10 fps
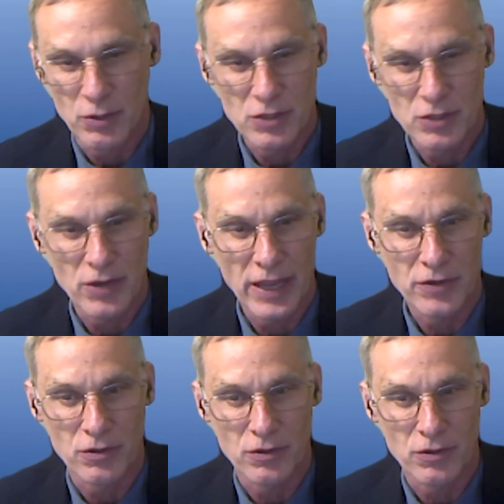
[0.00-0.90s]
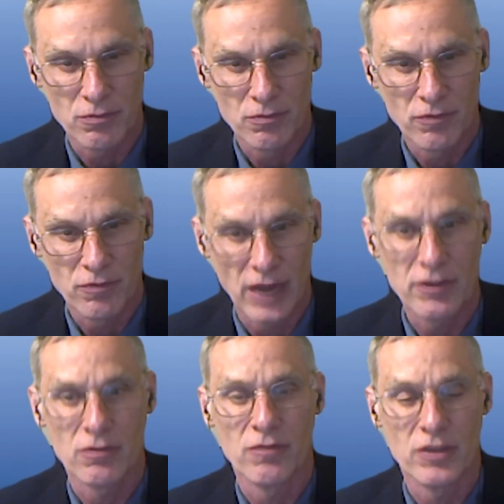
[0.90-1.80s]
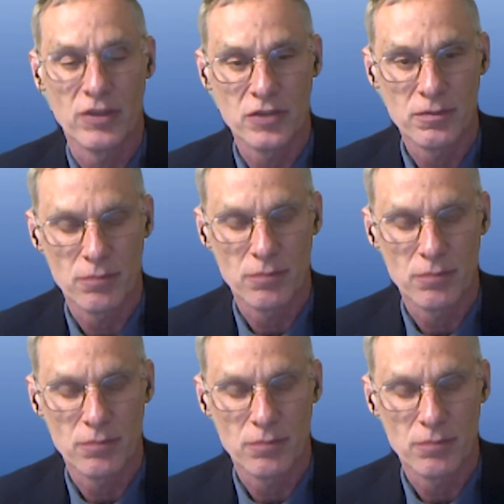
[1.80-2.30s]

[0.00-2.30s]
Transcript: We do an annual 5-year revision,